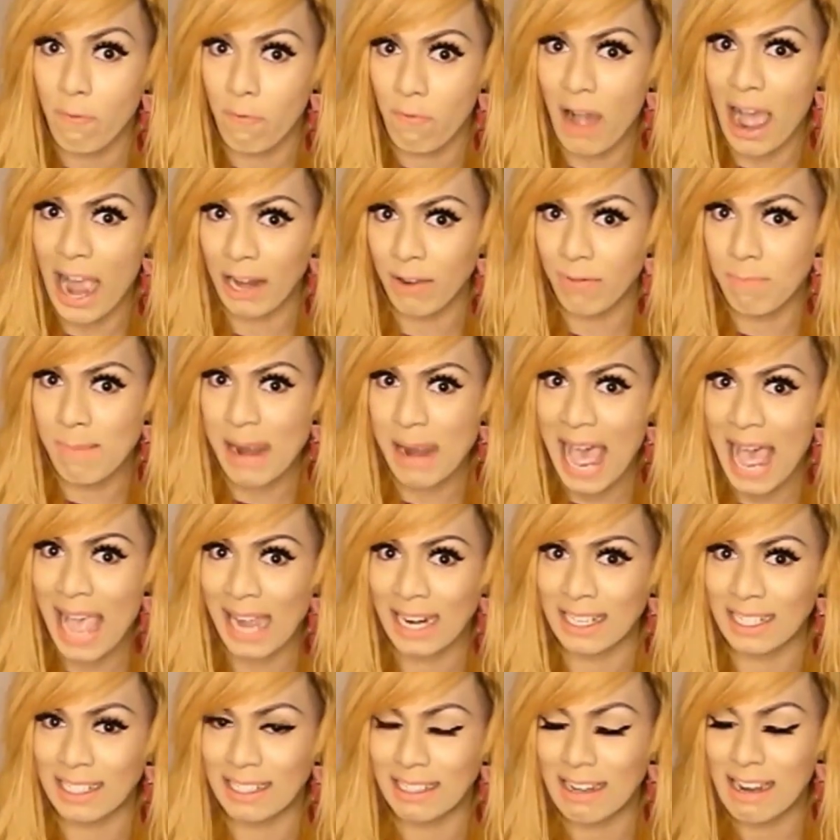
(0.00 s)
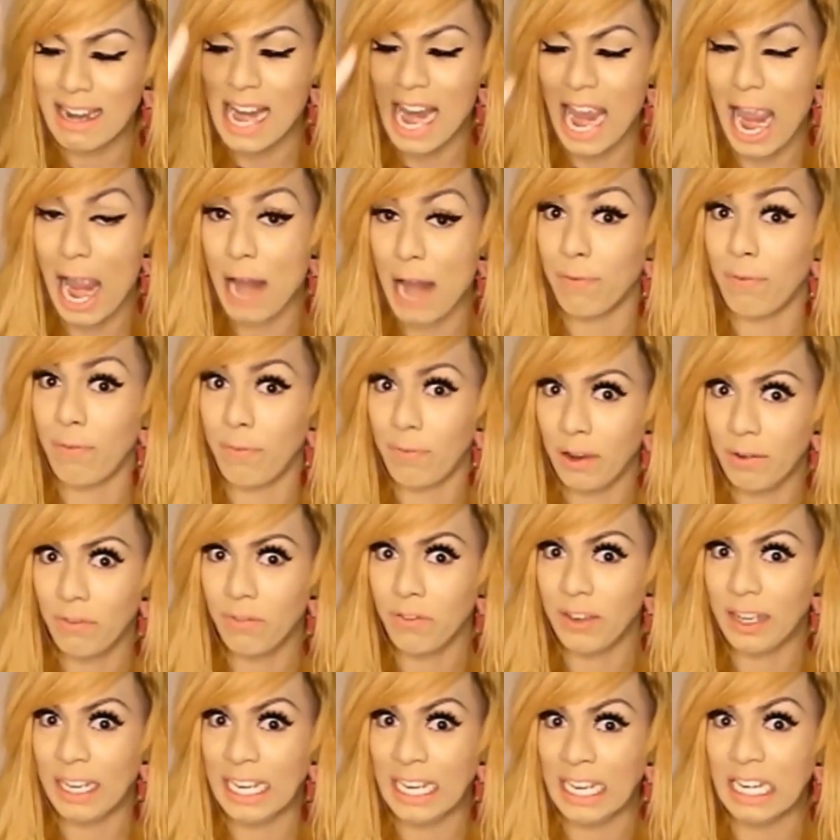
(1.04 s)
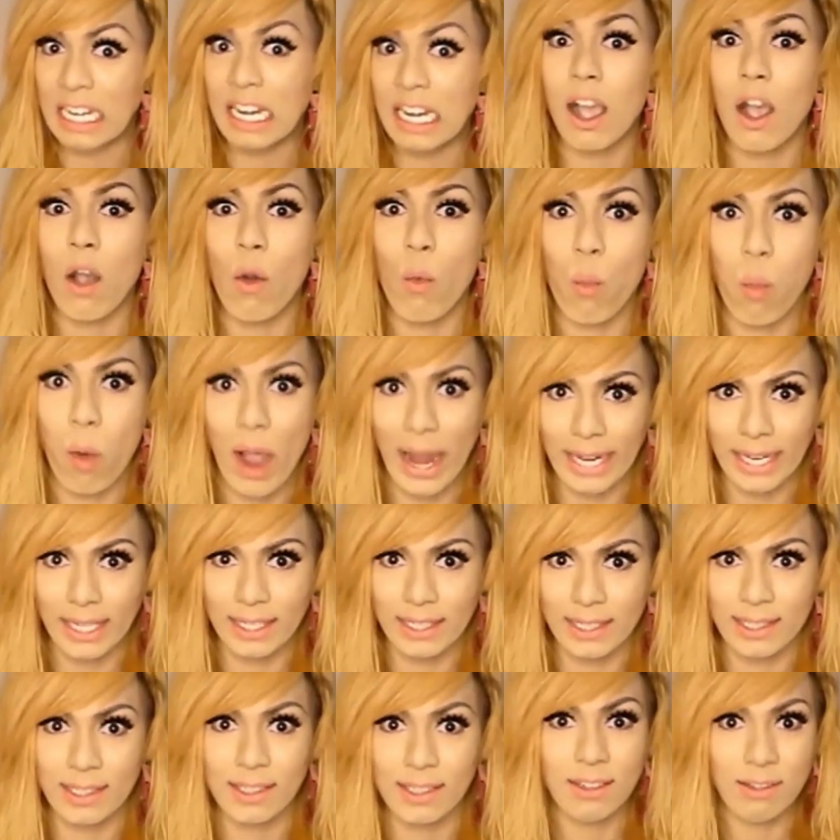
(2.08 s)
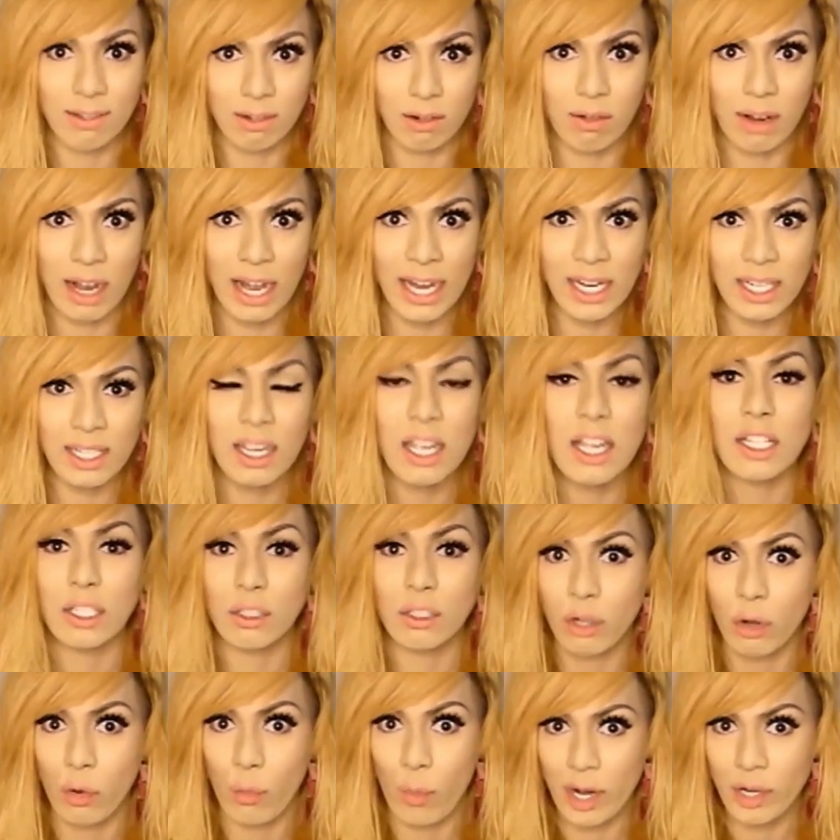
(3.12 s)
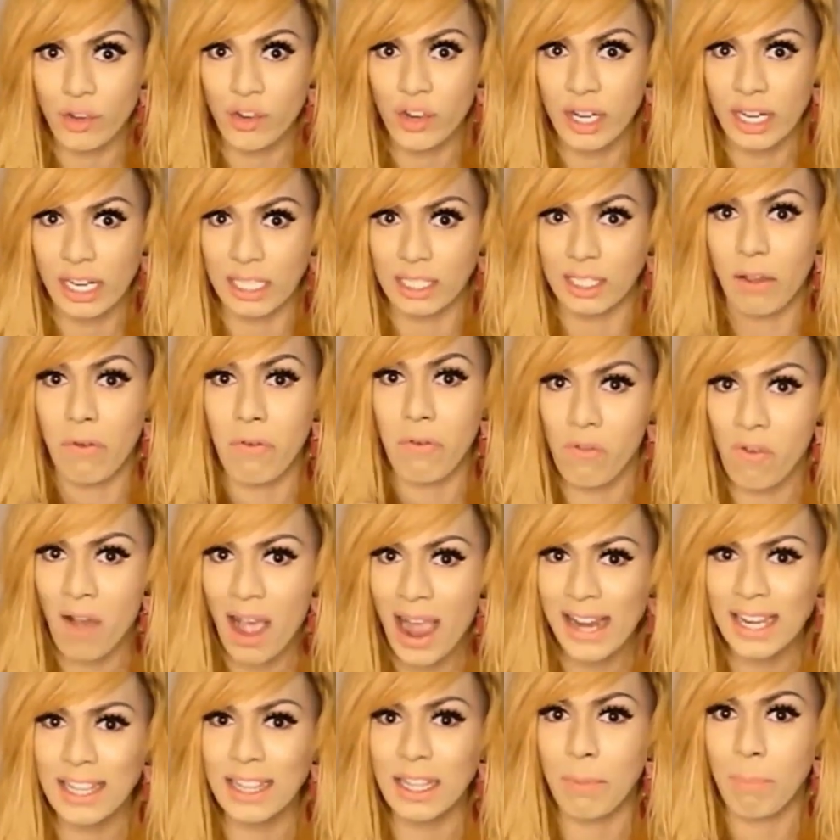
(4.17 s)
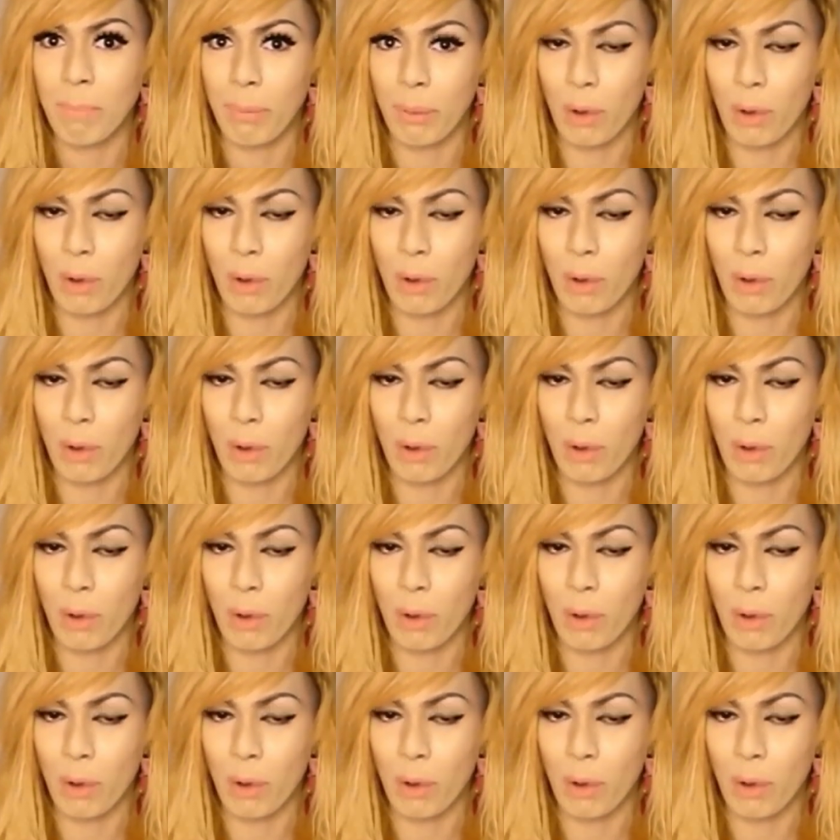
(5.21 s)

5 black and 15 white. Alright? So the question is, find the